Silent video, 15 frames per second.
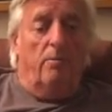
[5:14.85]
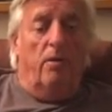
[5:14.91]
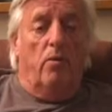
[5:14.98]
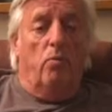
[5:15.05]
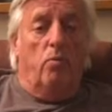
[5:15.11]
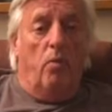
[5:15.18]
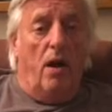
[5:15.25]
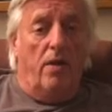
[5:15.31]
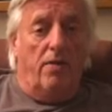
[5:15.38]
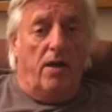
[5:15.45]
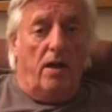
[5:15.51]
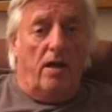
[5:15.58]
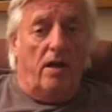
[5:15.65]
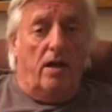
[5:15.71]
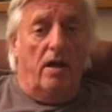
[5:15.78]
but
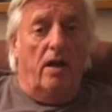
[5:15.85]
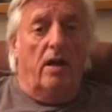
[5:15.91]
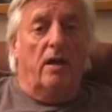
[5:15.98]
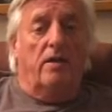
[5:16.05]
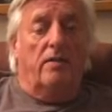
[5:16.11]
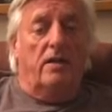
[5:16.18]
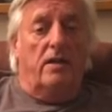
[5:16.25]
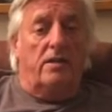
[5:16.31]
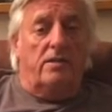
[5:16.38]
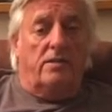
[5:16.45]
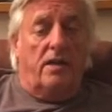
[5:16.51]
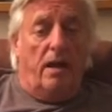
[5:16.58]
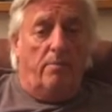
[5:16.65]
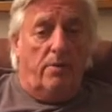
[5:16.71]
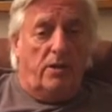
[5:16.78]
whether the
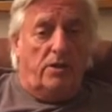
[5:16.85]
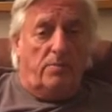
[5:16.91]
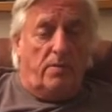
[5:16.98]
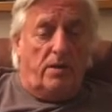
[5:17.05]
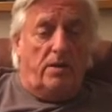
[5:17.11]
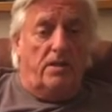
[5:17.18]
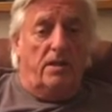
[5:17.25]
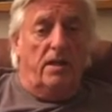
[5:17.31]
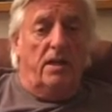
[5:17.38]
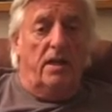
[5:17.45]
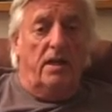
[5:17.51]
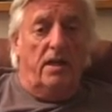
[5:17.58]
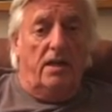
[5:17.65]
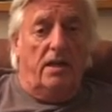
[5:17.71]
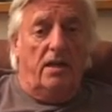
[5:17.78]
establishment
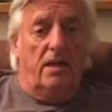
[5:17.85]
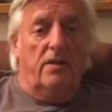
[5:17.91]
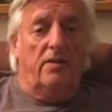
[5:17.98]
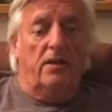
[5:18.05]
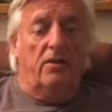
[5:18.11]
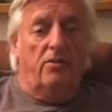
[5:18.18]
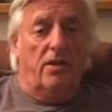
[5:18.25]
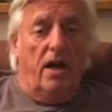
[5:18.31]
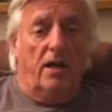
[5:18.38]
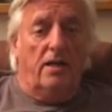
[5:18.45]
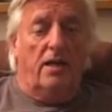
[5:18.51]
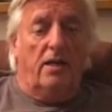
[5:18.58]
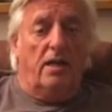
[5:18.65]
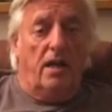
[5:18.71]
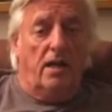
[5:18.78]
in the
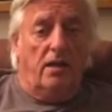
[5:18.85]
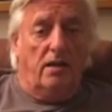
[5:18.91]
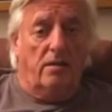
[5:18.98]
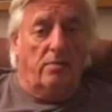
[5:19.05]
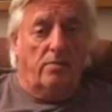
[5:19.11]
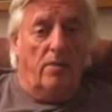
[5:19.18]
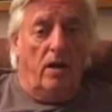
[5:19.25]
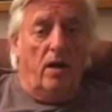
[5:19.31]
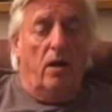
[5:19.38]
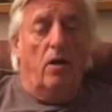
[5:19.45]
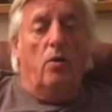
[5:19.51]
United Kingdom